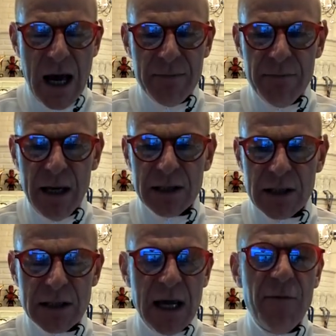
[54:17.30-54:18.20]

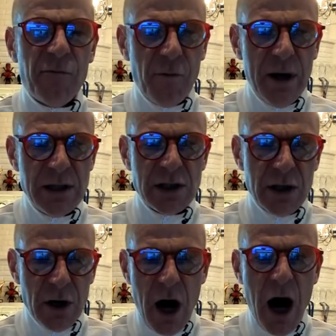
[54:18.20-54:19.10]
mixes
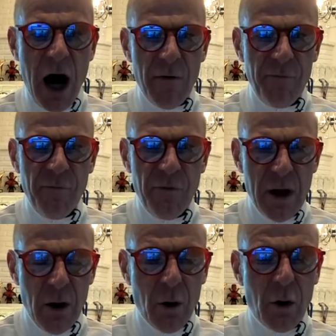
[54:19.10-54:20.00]
information off
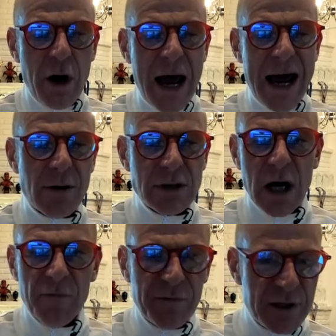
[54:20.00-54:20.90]
or out
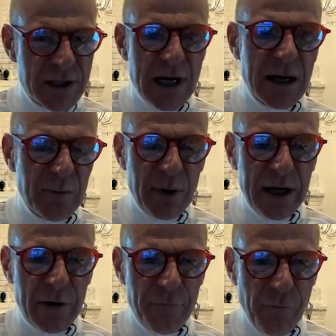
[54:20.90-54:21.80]
of the sign
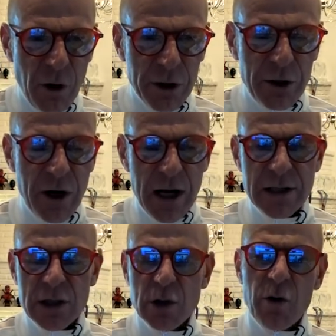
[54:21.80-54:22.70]
player folder and
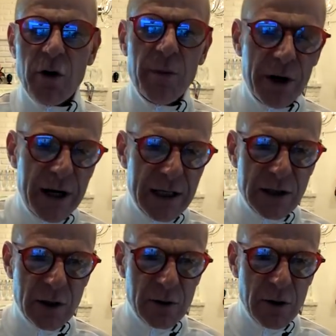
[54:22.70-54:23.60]
store them on an
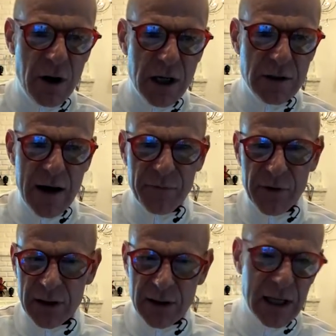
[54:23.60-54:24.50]
external hard drive
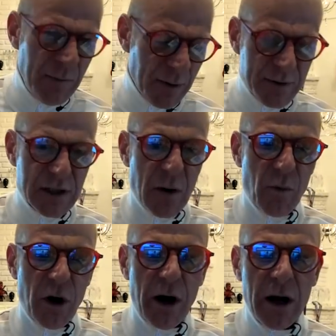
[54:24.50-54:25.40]
and keep them
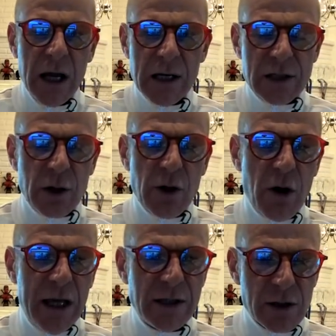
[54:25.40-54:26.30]
somewhere, so your
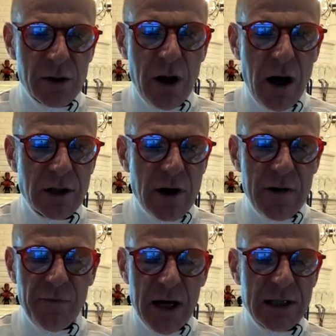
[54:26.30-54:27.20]
internal hard
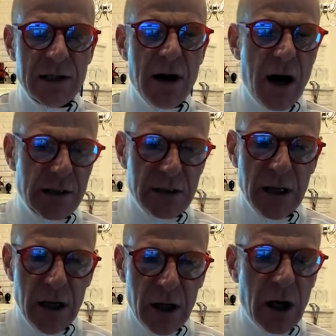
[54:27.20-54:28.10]
drive is not
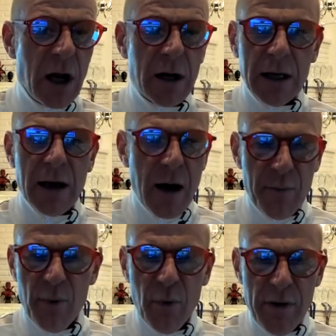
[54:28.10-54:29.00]
clocking up
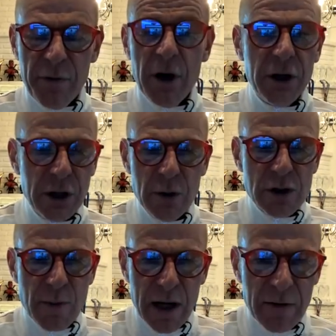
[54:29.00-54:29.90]
with a huge
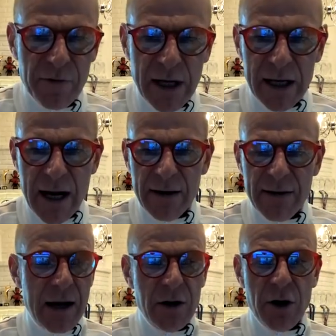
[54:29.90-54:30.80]
amount of data
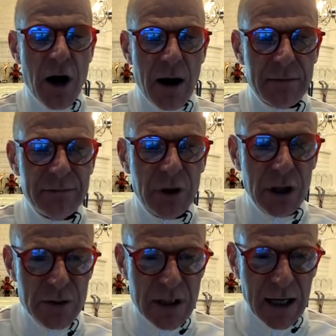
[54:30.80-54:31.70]
that you're not
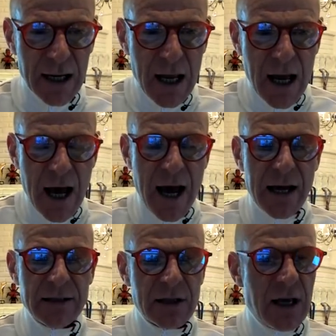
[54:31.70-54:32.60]
using.
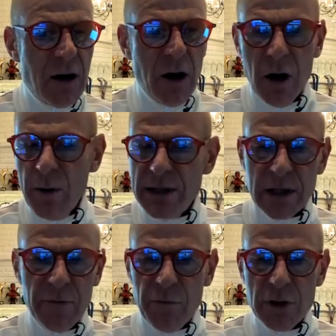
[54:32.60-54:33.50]
And always in the
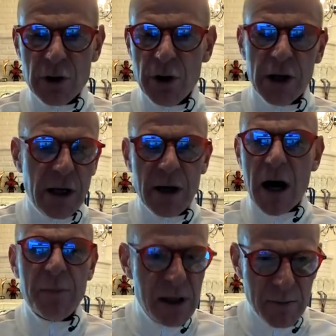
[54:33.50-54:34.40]
future, you can
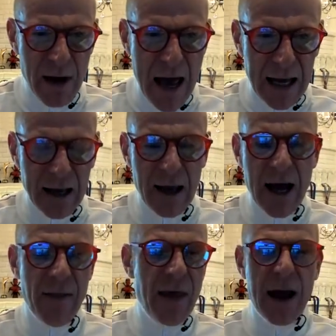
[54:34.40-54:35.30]
copy them back
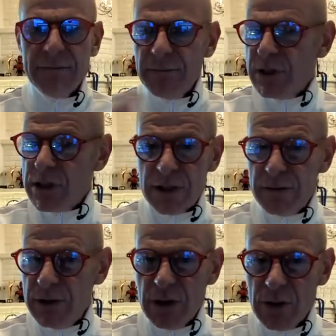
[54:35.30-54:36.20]
and then just
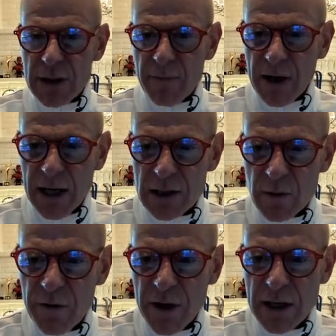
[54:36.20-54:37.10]
do something else
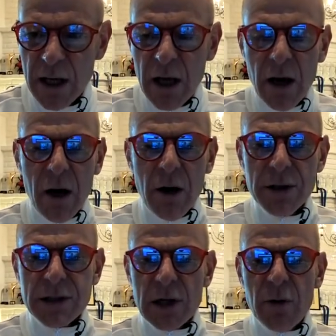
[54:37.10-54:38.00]
with it.
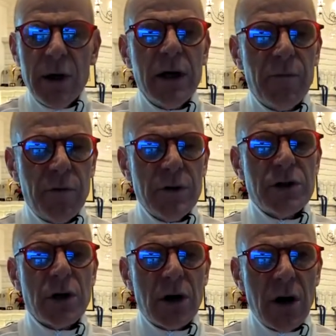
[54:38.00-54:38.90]
Also in the
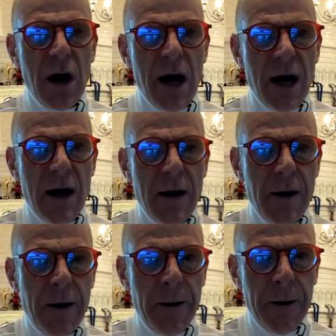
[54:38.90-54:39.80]
future,
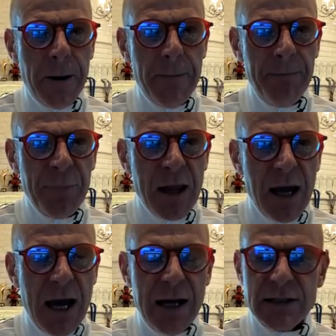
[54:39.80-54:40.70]

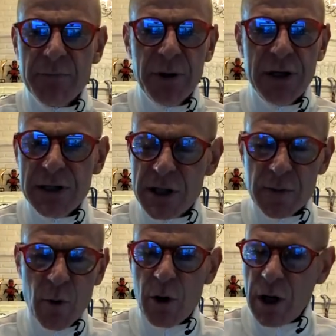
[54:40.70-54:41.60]
but this is
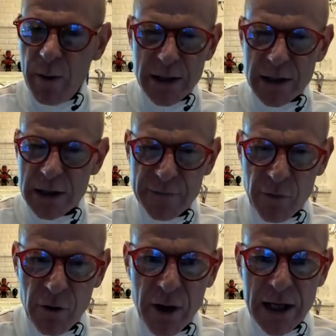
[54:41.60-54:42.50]
more questions
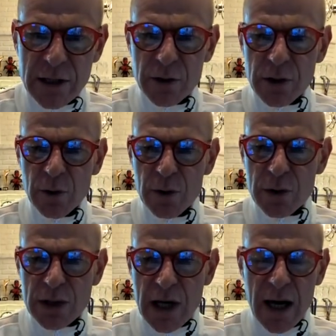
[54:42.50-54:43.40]
for Orchestral Tools,